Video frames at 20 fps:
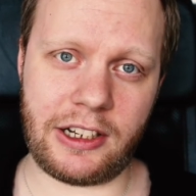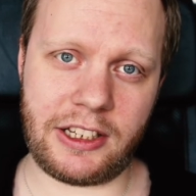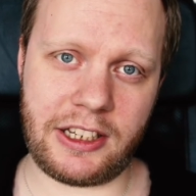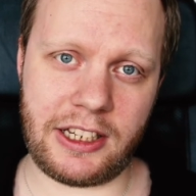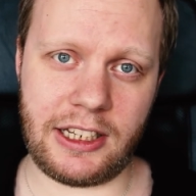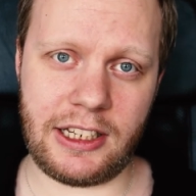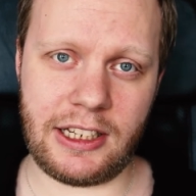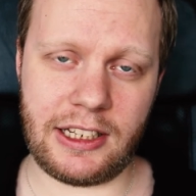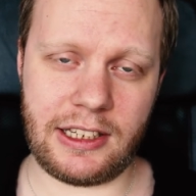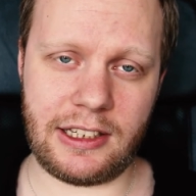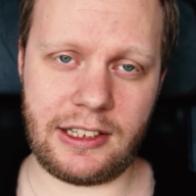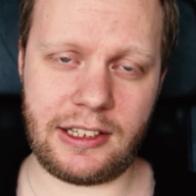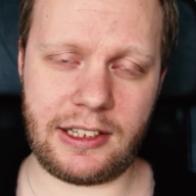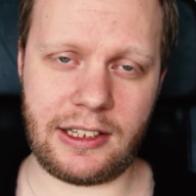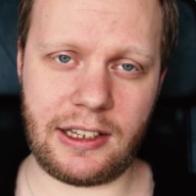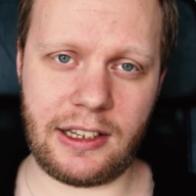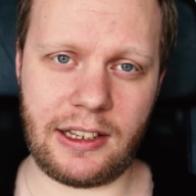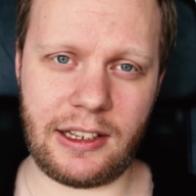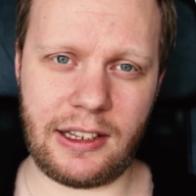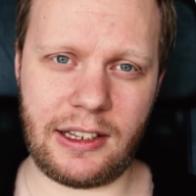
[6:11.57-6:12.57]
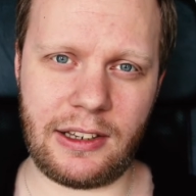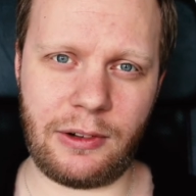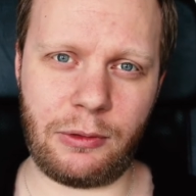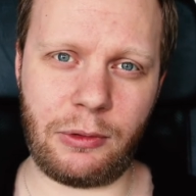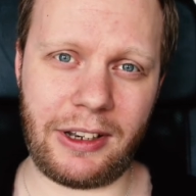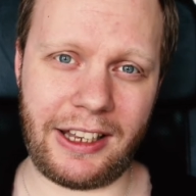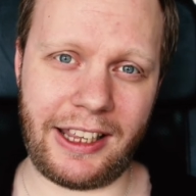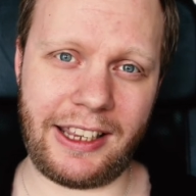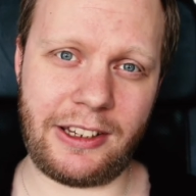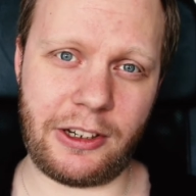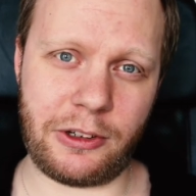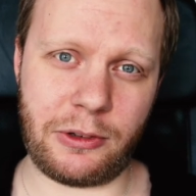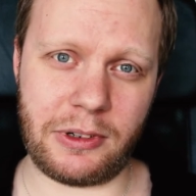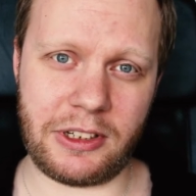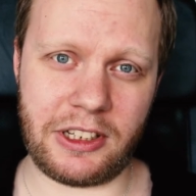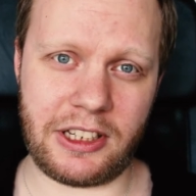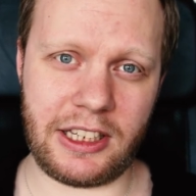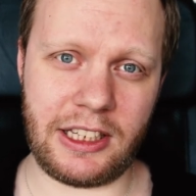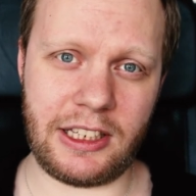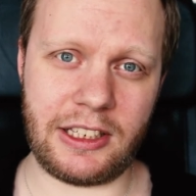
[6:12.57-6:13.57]
T is uh, uh related to a
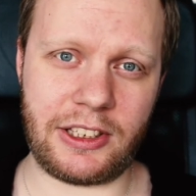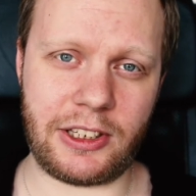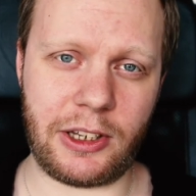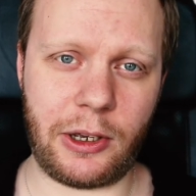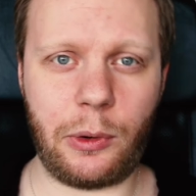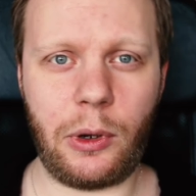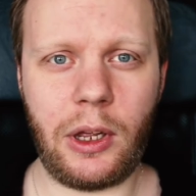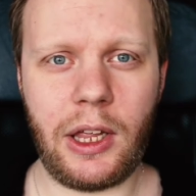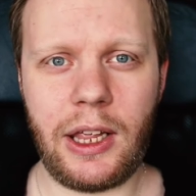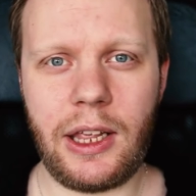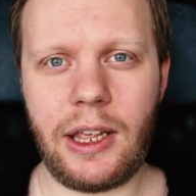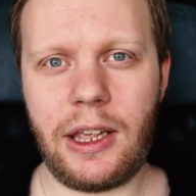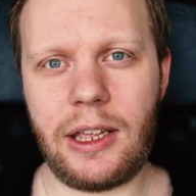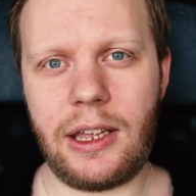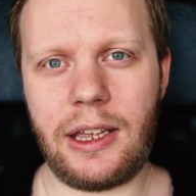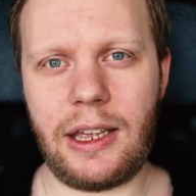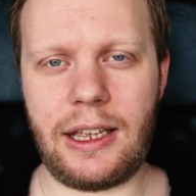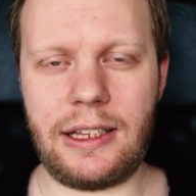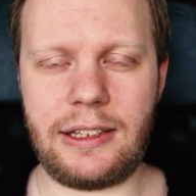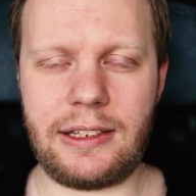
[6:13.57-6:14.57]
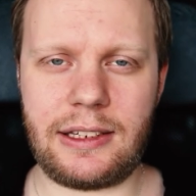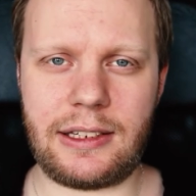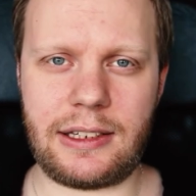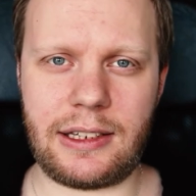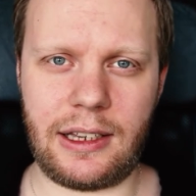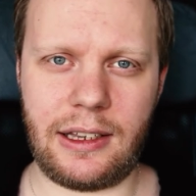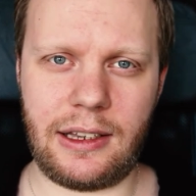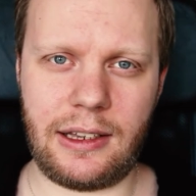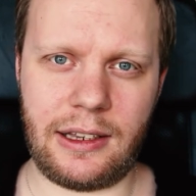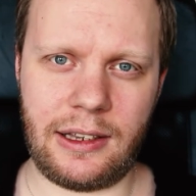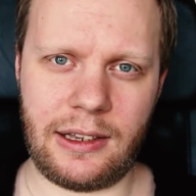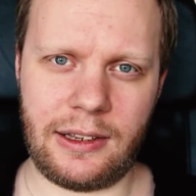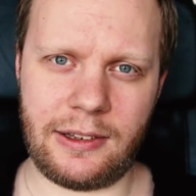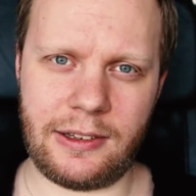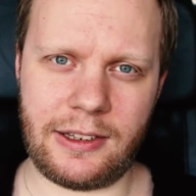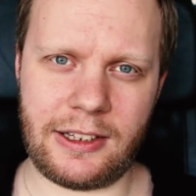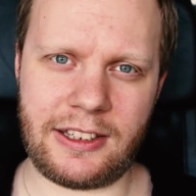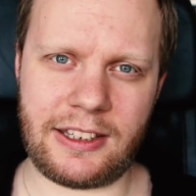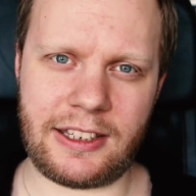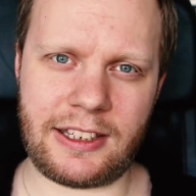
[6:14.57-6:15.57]
d, so it's uh,
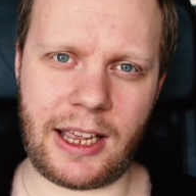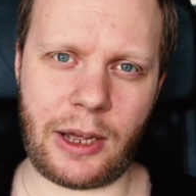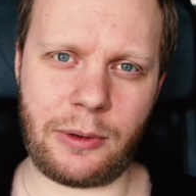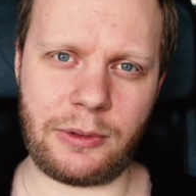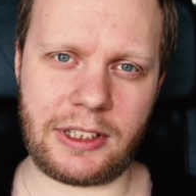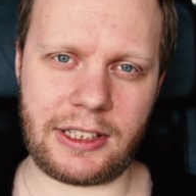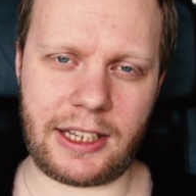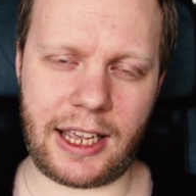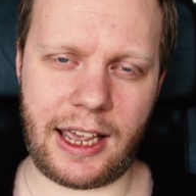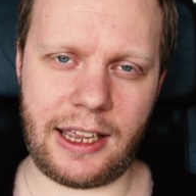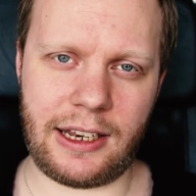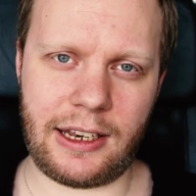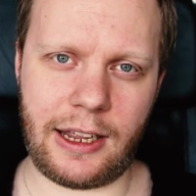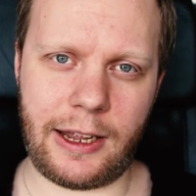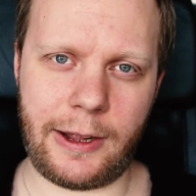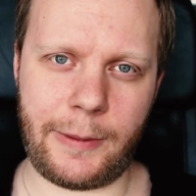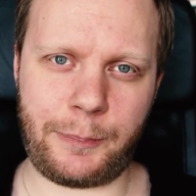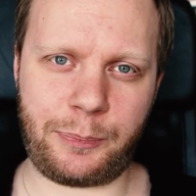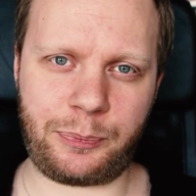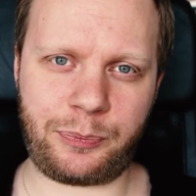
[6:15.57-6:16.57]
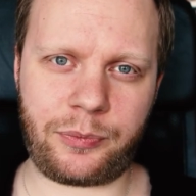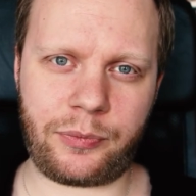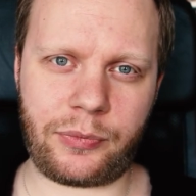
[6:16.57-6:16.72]
it sounds kind of